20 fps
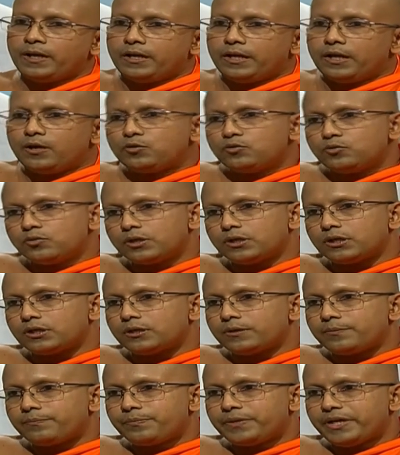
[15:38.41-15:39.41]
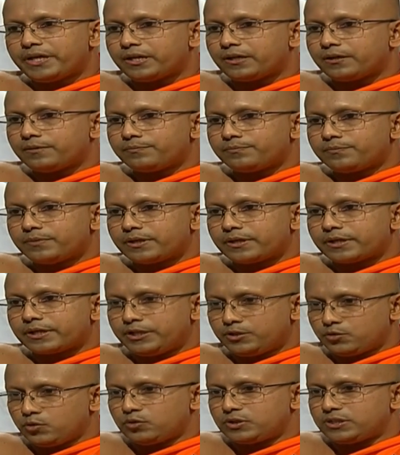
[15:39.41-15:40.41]
Now there are
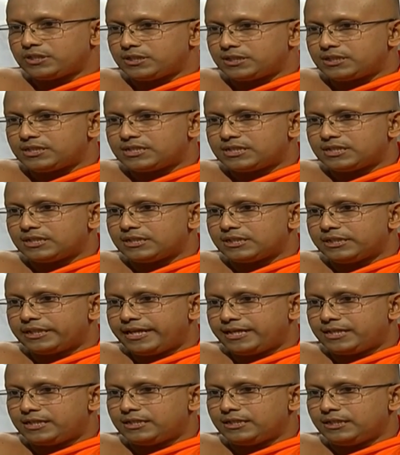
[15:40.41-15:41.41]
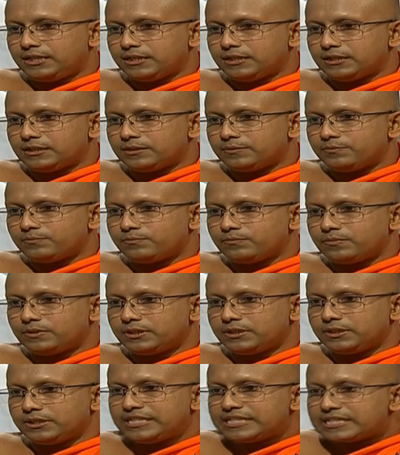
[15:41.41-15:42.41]
resources that
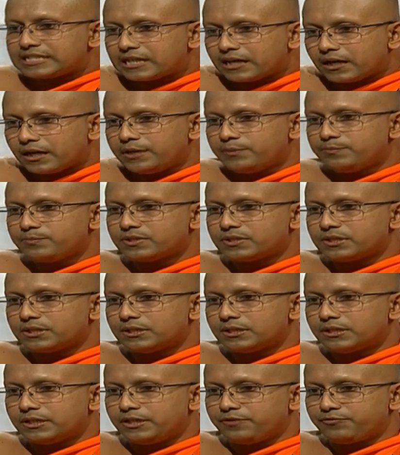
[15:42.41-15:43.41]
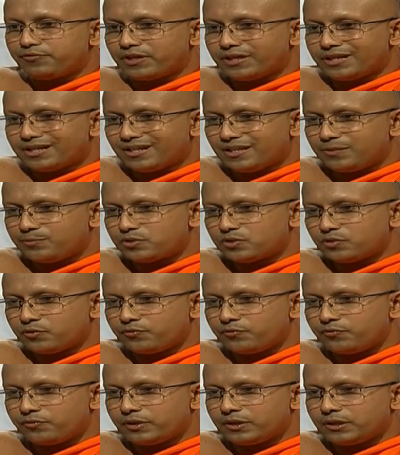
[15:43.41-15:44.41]
describes different types
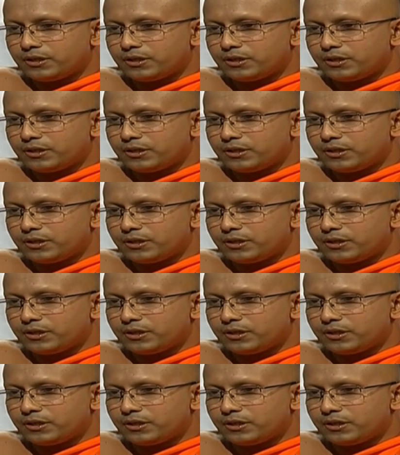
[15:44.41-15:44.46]
of